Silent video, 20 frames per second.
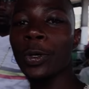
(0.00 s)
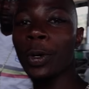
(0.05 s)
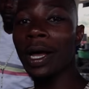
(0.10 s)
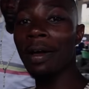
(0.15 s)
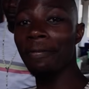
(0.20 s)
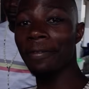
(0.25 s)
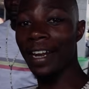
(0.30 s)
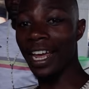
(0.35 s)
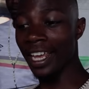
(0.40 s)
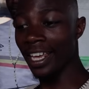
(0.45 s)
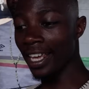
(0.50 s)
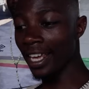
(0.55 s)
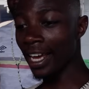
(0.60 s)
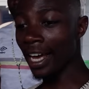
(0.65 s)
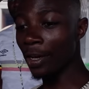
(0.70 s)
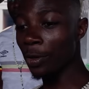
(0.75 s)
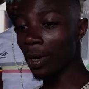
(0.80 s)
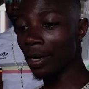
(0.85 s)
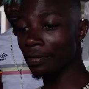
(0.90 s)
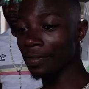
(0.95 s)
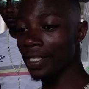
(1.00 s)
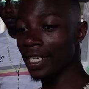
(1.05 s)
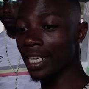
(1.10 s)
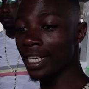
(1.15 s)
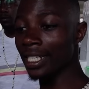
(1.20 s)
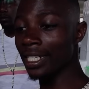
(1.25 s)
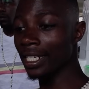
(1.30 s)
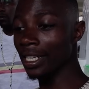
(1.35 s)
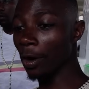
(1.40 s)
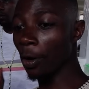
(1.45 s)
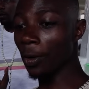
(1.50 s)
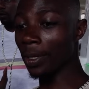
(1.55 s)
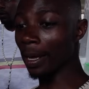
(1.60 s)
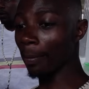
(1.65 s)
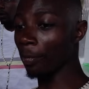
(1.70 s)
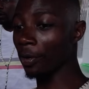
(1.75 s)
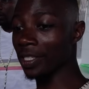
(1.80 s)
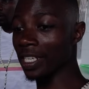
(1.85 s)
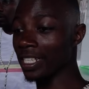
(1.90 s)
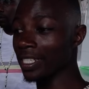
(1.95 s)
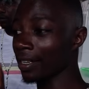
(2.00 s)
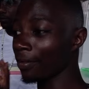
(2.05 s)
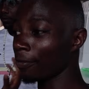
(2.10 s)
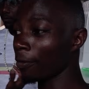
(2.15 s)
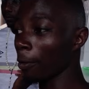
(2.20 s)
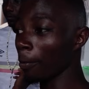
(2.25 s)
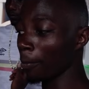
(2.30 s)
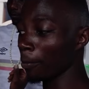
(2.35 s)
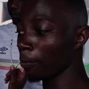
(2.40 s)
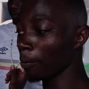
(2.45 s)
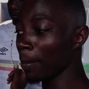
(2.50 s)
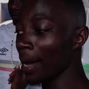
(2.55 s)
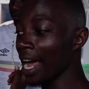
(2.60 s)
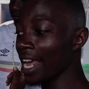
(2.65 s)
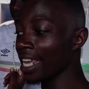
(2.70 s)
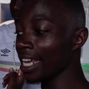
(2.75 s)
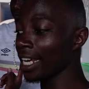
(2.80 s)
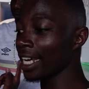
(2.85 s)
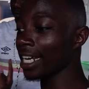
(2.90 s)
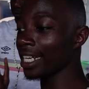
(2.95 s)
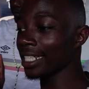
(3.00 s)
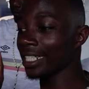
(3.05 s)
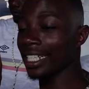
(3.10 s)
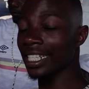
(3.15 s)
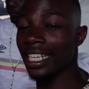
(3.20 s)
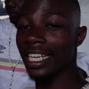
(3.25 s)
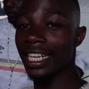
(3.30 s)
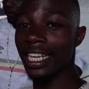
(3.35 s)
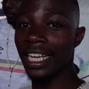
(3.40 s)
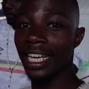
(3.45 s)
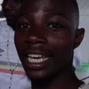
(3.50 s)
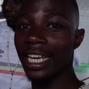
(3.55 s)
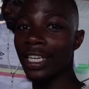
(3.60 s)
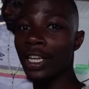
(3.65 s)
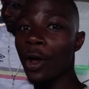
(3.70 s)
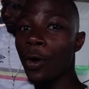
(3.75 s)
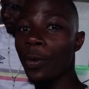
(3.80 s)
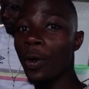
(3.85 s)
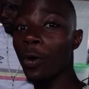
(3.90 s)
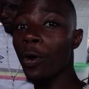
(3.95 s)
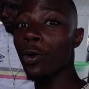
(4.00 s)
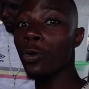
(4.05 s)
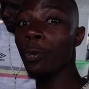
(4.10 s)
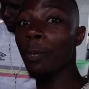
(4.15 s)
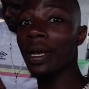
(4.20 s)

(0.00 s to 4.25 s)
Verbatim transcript: So after here, you have seen all the process from buying it, cleaning it, you're going